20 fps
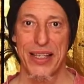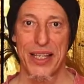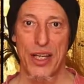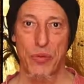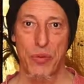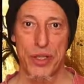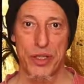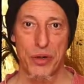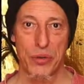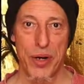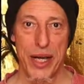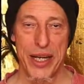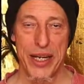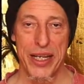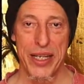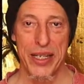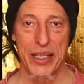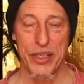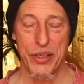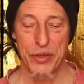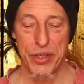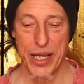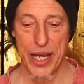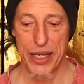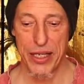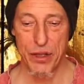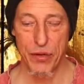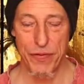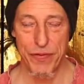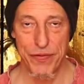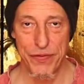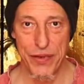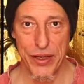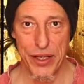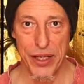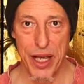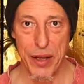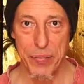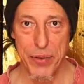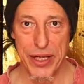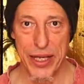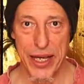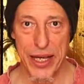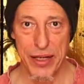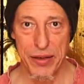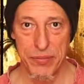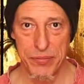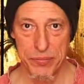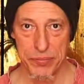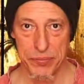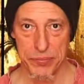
Then when you're ready, you fill up again